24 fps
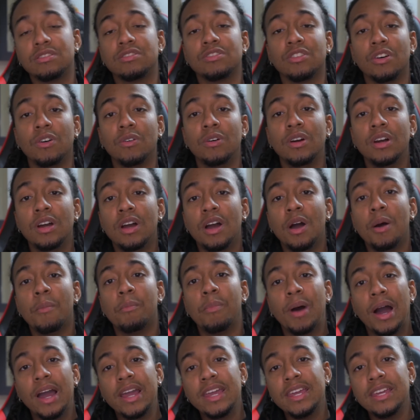So
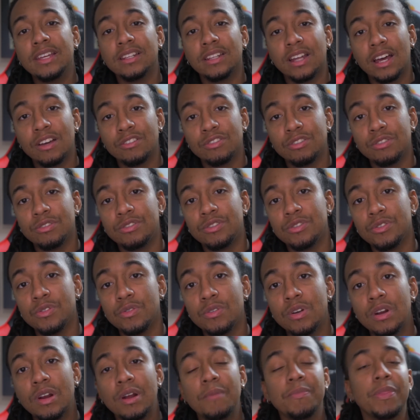Buyee allows you
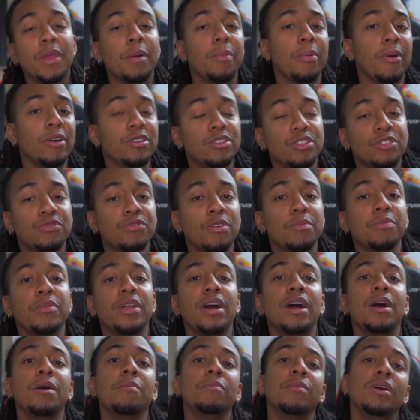to purchase from
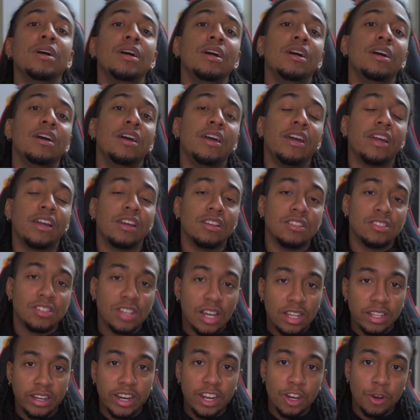them, it
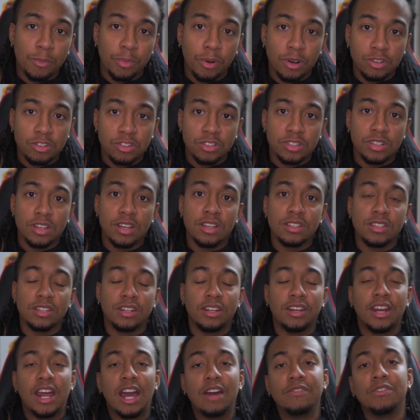consolidate your purchases, and
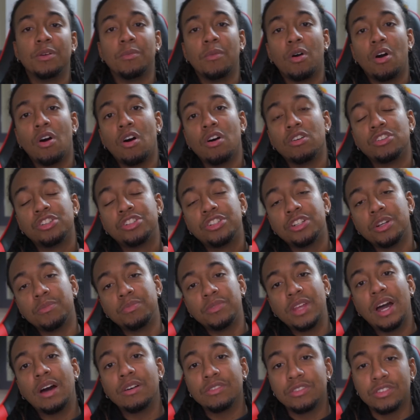then have them all
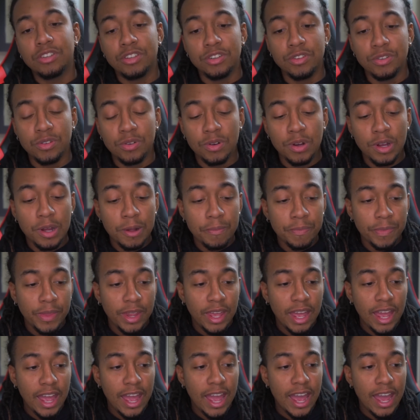shipped out to you.
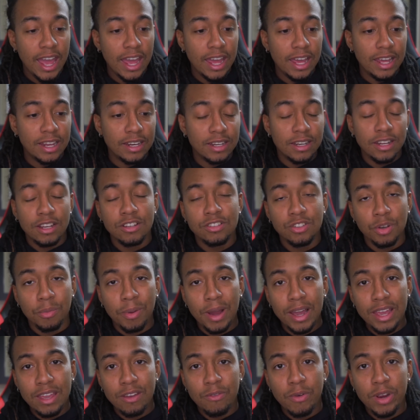And so
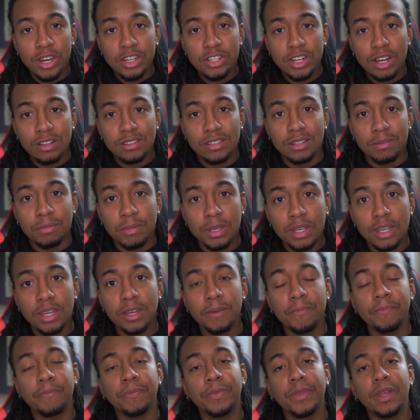Buyee reached out to
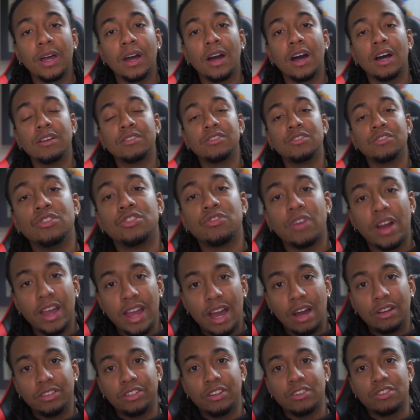me uh, try
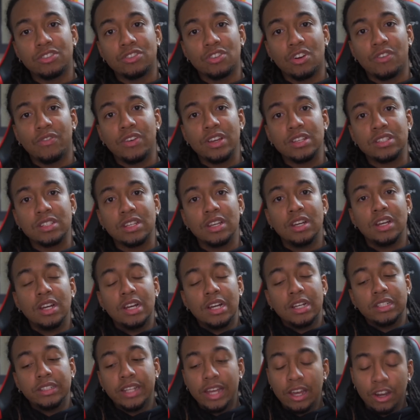out their service.
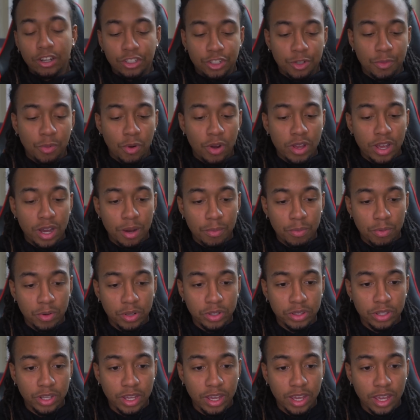They hooked your boy up
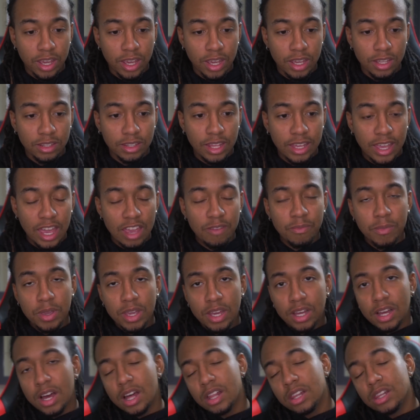with a, they gave me
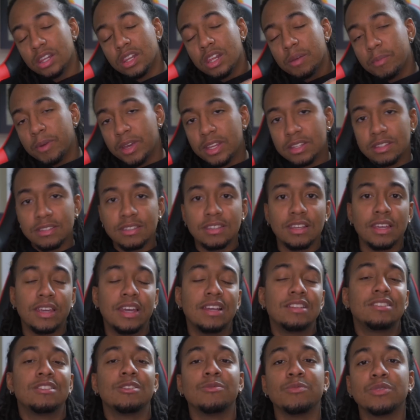a, a limit to
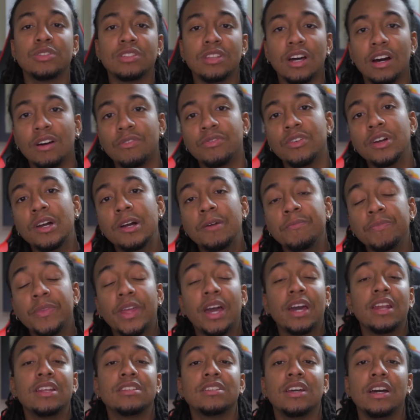get some stuff.
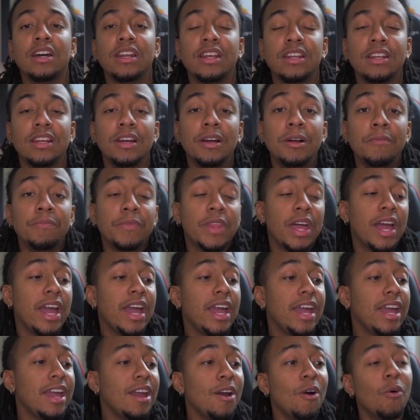I decided,
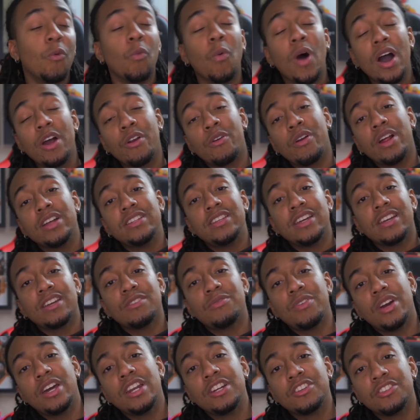hey, why don't I take
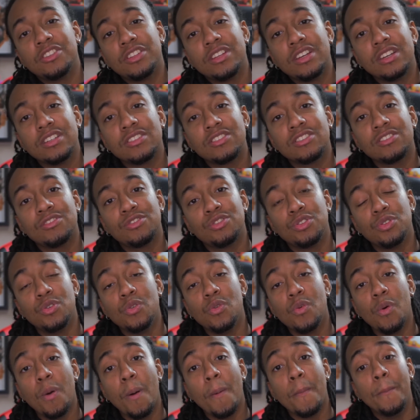advantage of this
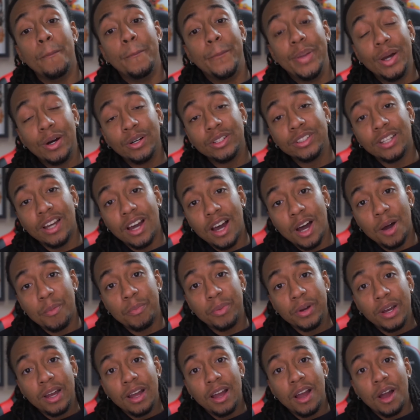to build
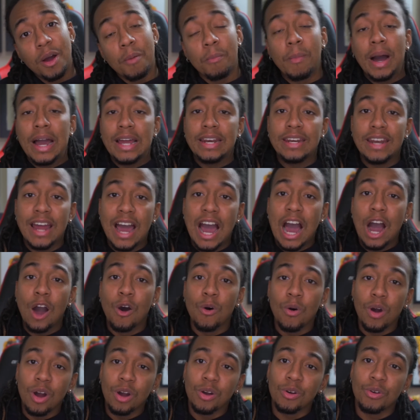up my
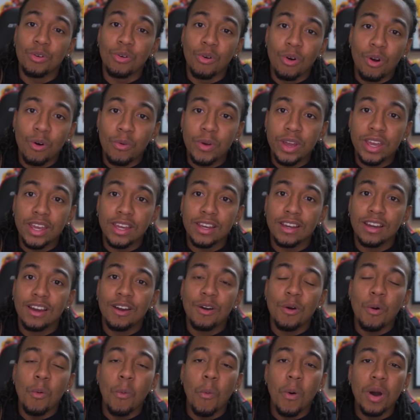now growing
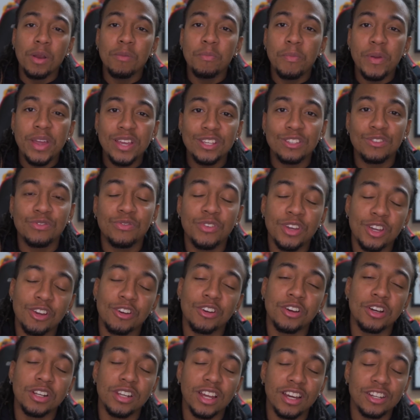One Piece figure
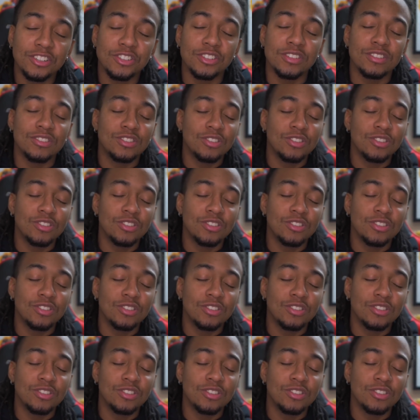collection.